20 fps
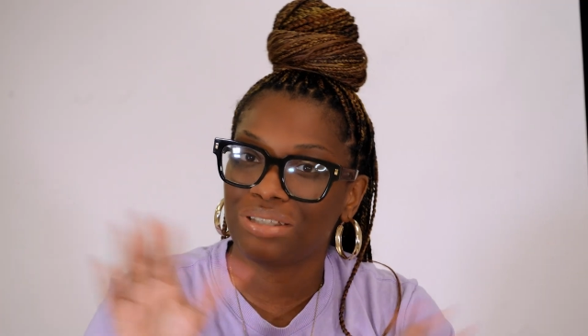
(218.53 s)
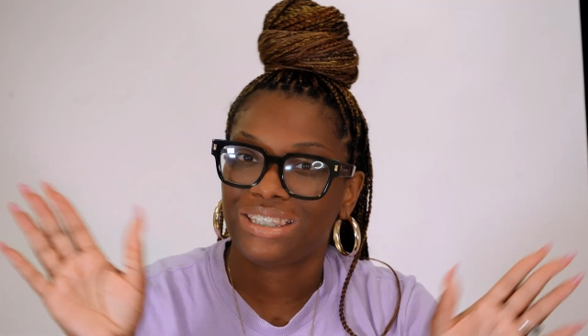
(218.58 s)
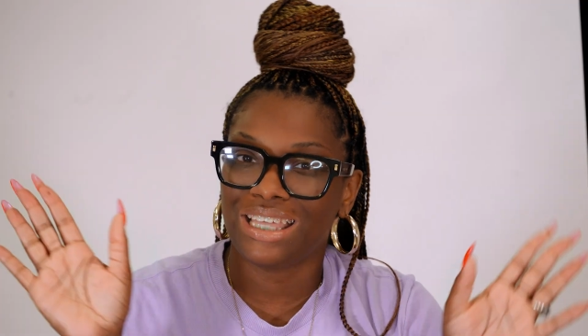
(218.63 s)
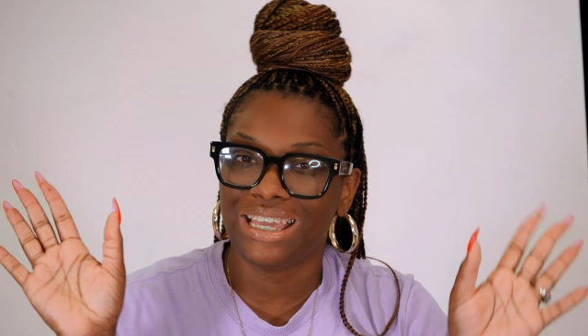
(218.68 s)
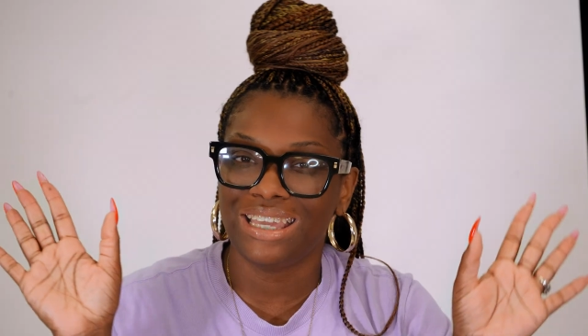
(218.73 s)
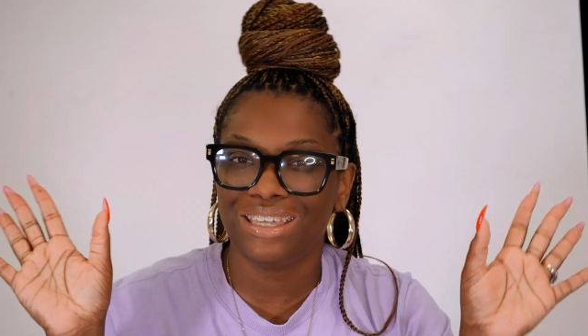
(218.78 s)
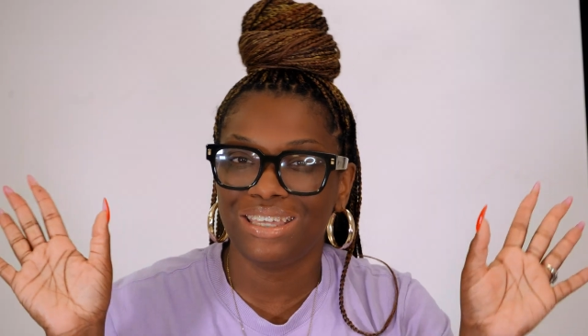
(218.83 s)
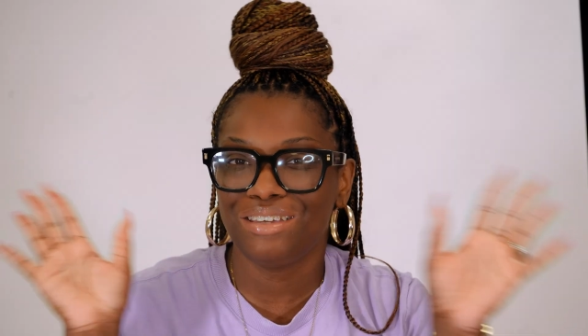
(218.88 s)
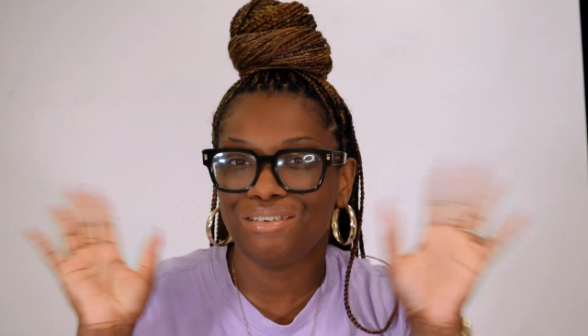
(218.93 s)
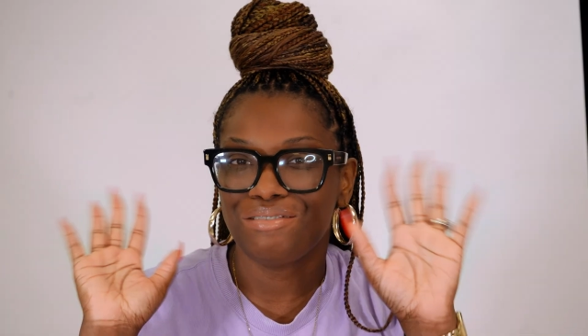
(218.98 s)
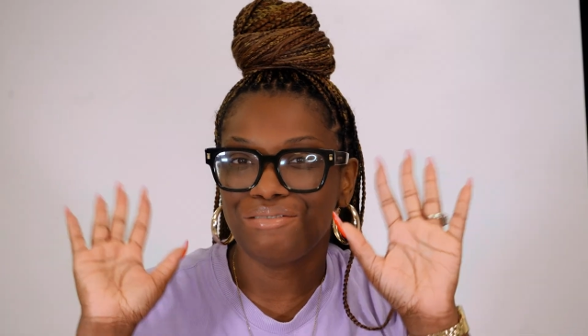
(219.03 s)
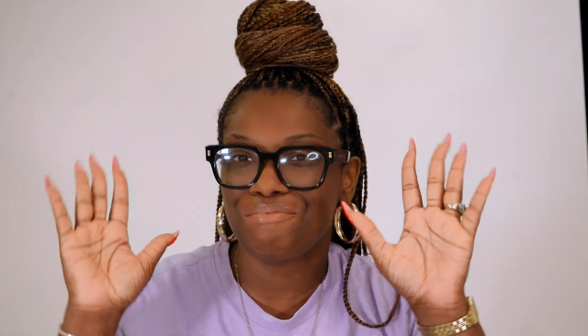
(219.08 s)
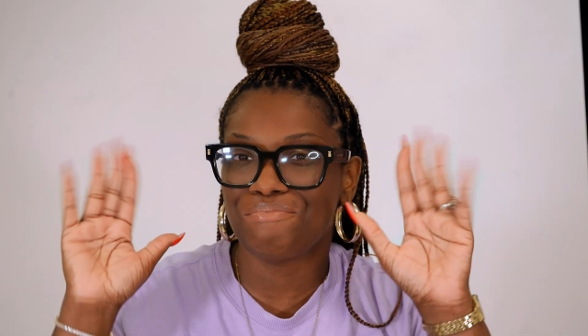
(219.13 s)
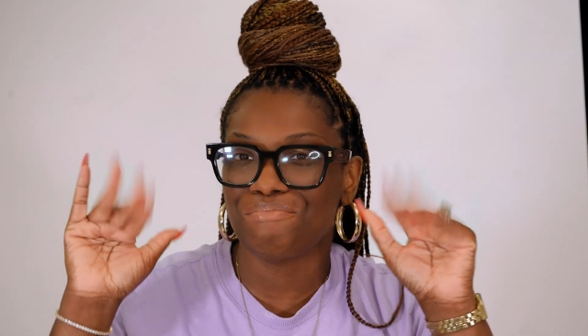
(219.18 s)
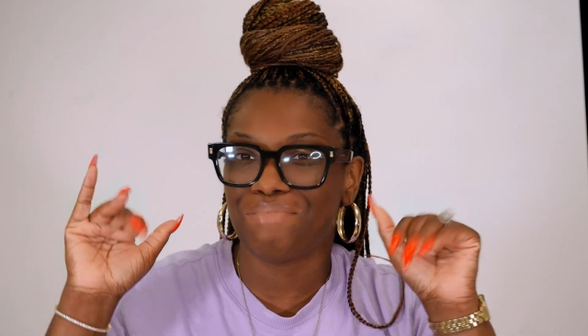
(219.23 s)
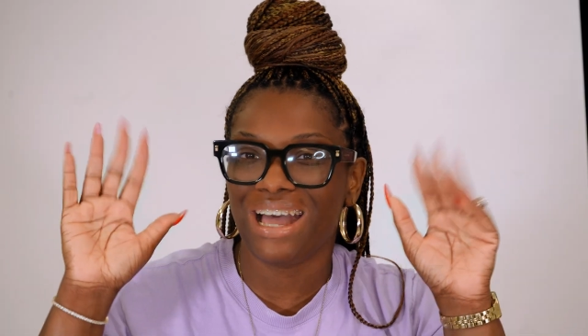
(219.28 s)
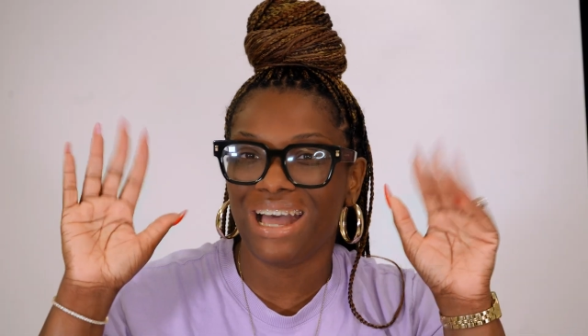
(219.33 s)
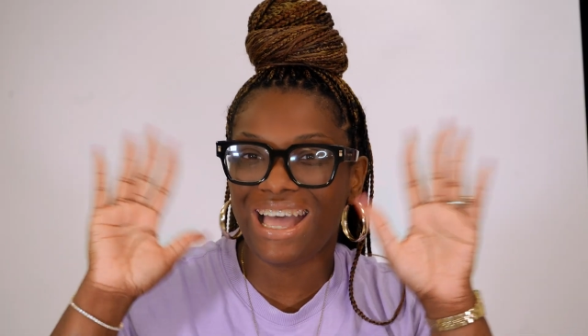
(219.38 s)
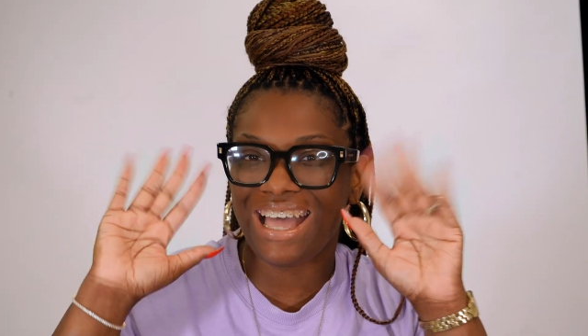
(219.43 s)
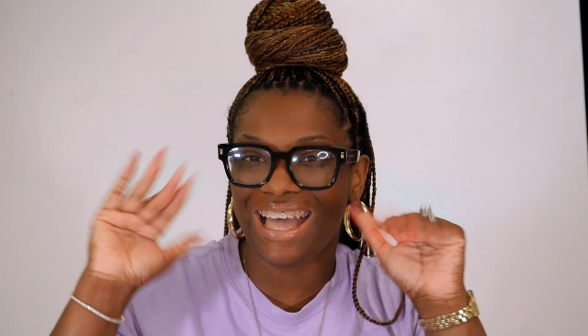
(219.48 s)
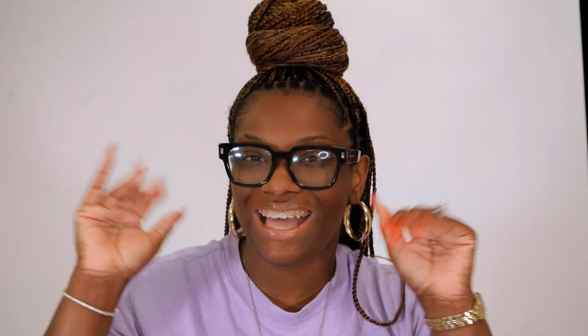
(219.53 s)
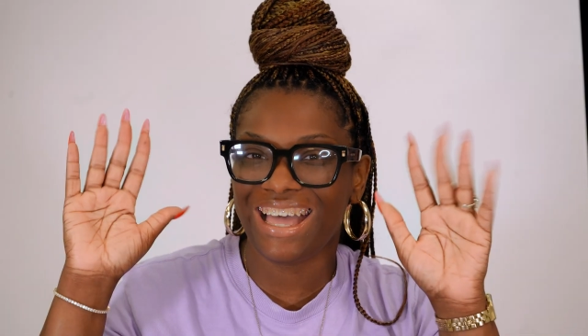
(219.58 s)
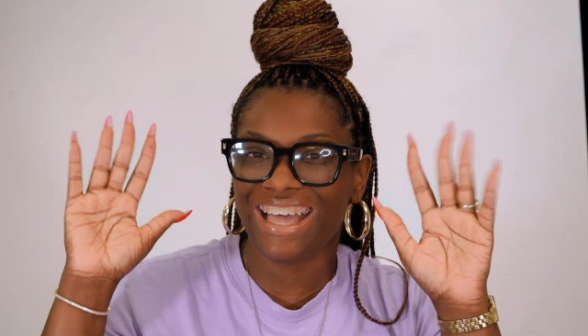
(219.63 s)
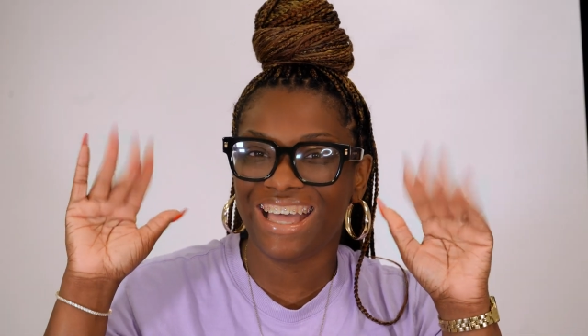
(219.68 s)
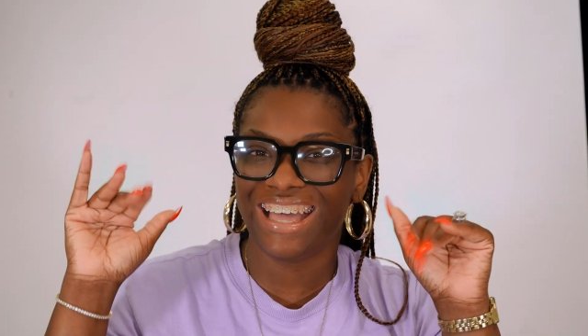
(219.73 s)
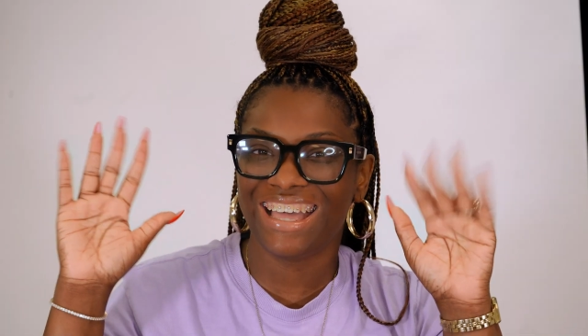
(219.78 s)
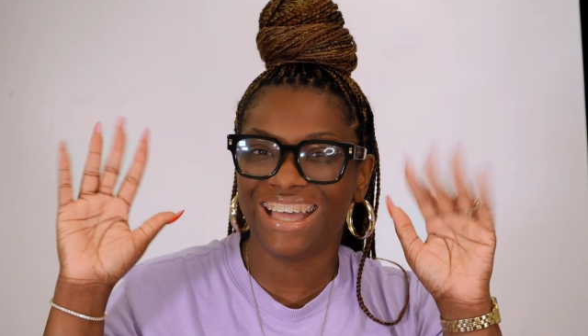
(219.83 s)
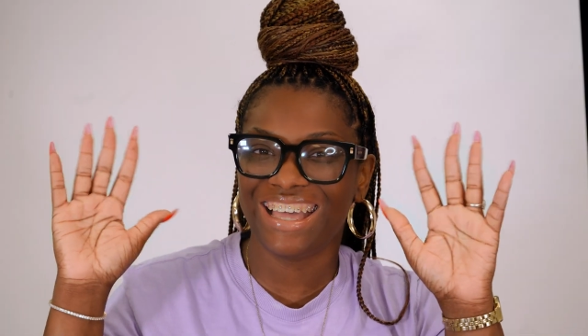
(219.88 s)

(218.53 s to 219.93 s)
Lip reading: Thank you. Bye.